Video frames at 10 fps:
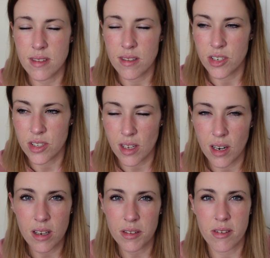just
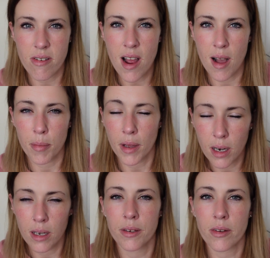a
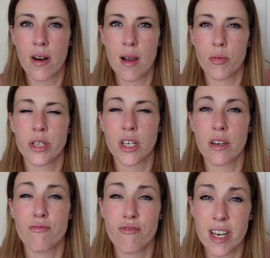load of crap, which I
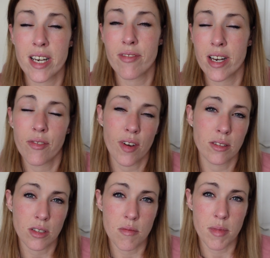really
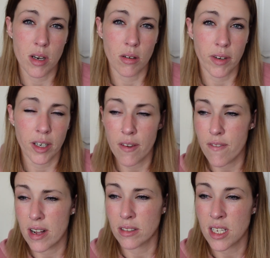felt on my long run. I
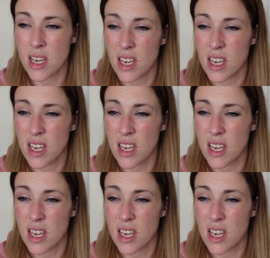felt